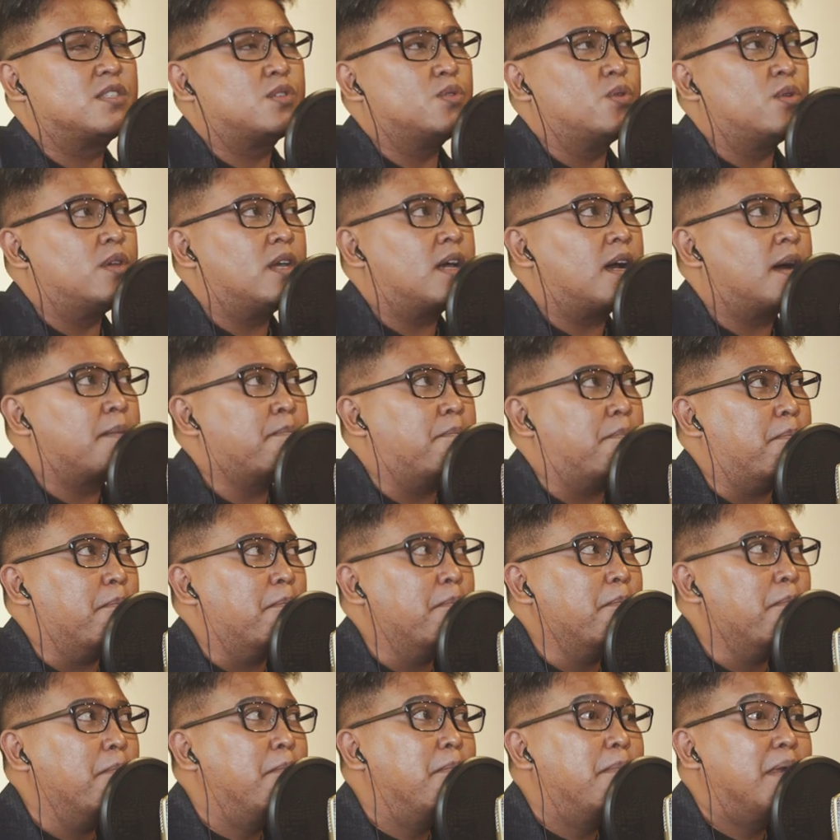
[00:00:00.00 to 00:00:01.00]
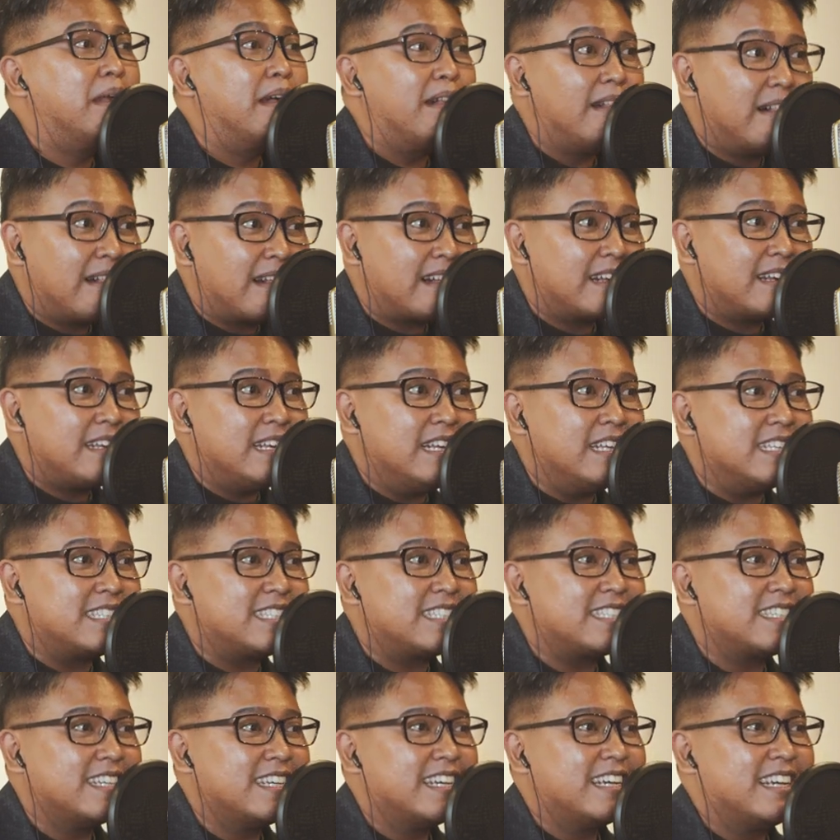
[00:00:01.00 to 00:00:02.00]
the soya milk
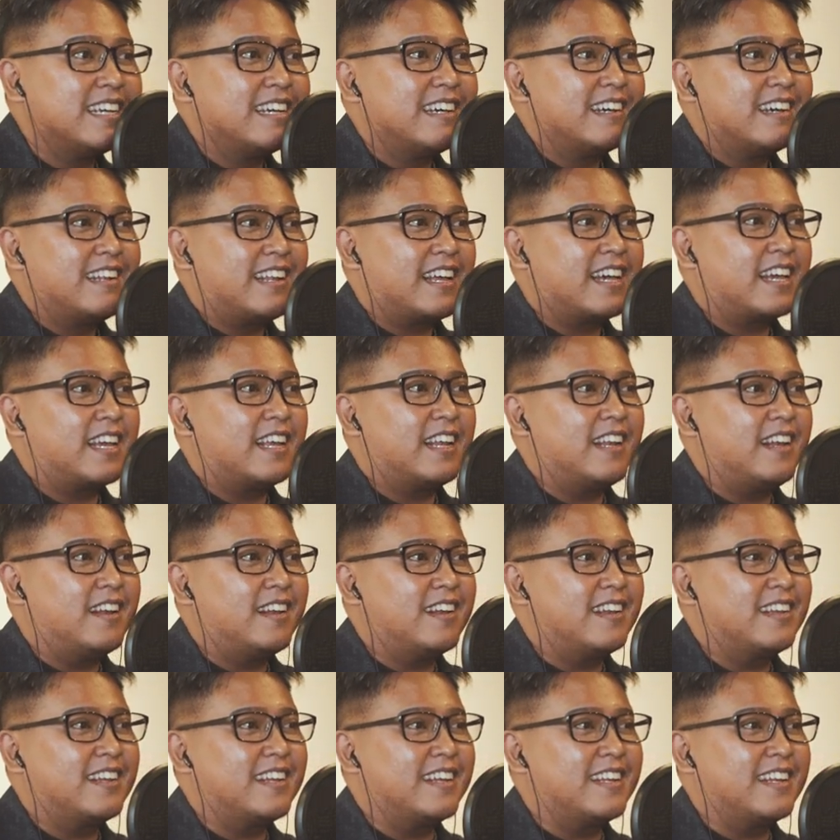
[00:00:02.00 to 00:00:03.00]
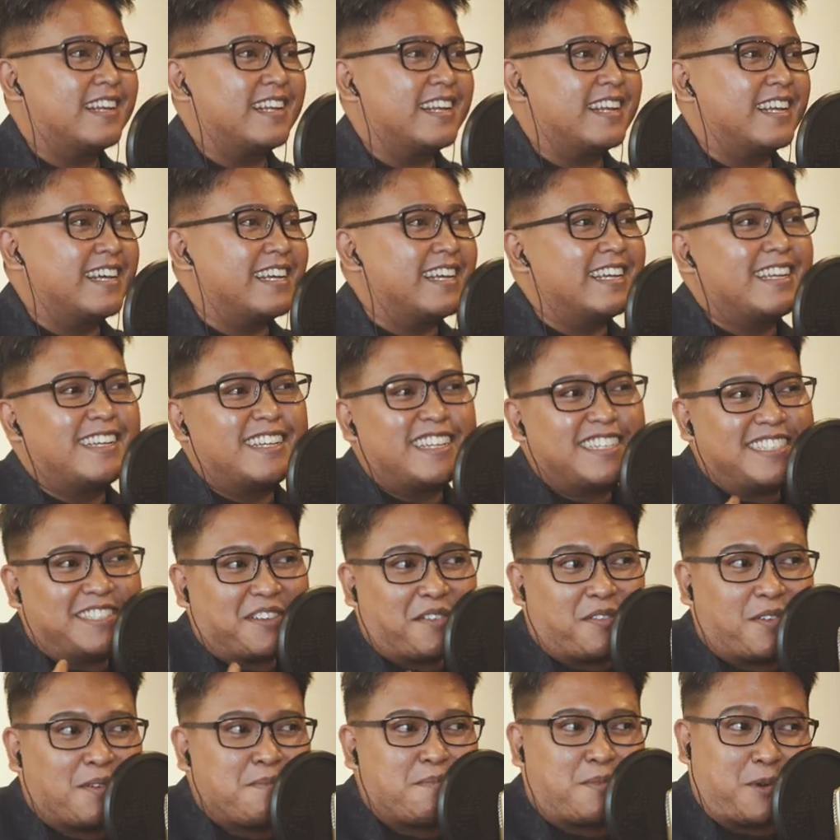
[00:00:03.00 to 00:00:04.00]
is like. A
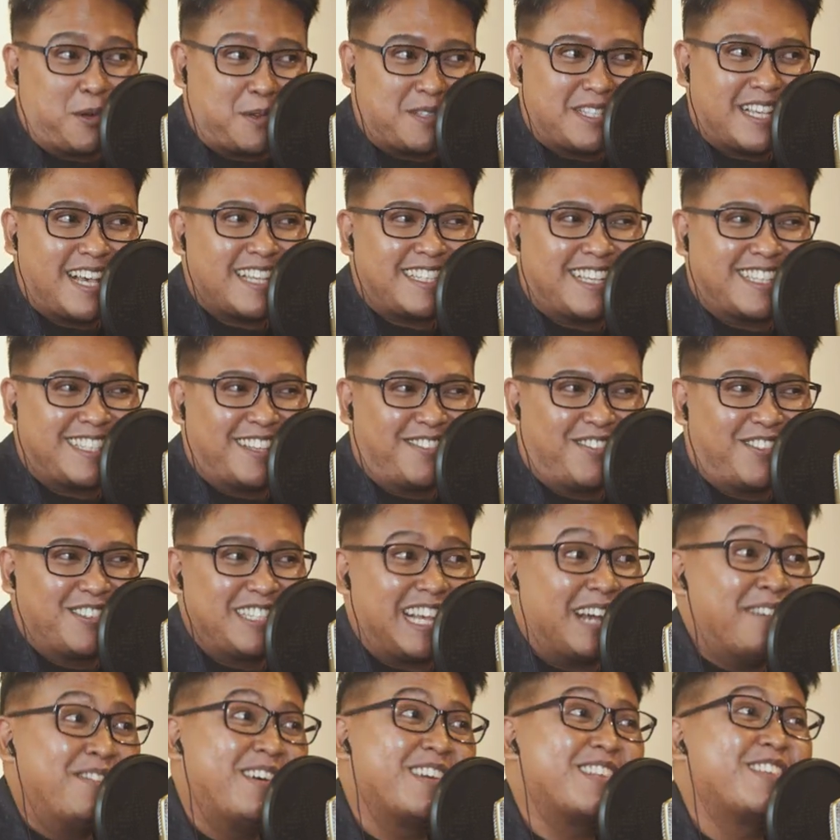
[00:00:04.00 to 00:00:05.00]
different process, I suppose. I'm